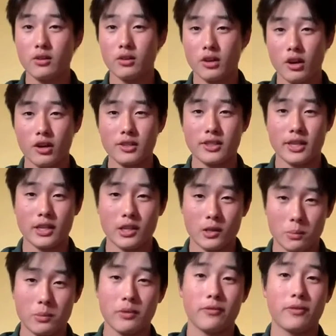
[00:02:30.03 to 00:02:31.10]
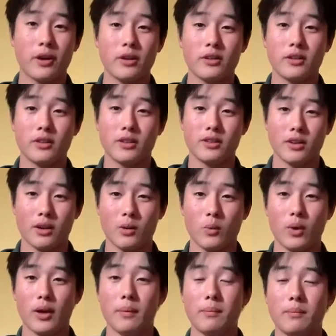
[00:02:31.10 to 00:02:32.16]
content can be found on the dark
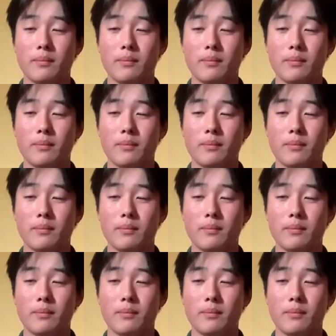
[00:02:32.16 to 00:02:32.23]
web.